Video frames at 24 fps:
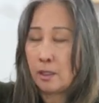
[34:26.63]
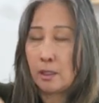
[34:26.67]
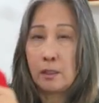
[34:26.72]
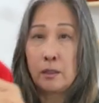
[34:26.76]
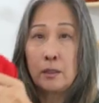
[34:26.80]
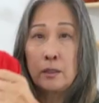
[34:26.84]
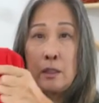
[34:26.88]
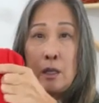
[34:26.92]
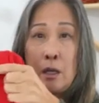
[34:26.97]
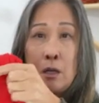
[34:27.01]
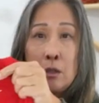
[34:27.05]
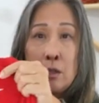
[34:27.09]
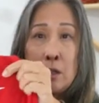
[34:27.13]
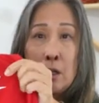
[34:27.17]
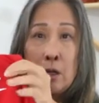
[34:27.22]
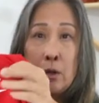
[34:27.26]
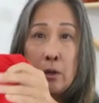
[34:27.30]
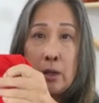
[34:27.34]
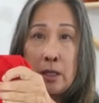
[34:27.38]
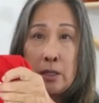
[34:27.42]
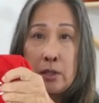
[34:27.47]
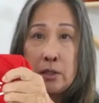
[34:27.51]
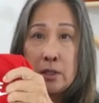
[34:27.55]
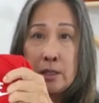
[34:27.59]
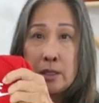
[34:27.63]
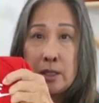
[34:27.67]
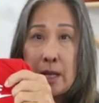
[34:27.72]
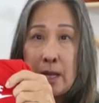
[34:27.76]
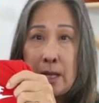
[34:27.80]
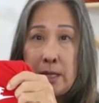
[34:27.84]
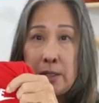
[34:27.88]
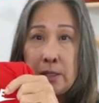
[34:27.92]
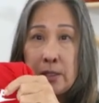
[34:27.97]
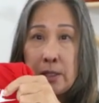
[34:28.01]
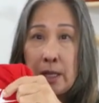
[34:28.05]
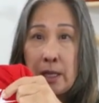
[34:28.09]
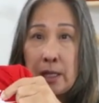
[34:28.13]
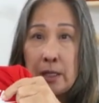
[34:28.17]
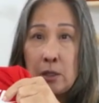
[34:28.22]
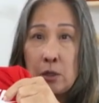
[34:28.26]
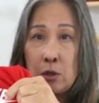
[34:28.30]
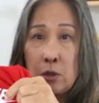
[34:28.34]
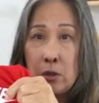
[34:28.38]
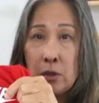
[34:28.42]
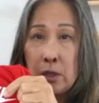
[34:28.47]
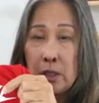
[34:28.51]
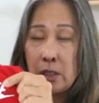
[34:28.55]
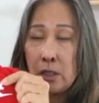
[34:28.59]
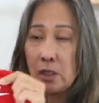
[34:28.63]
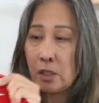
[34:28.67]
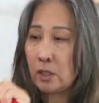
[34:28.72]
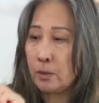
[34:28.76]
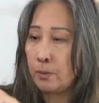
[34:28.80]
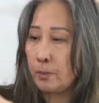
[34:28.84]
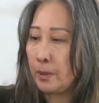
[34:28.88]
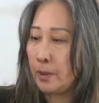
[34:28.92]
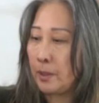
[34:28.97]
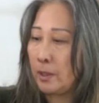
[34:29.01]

Logo is nice and crisp.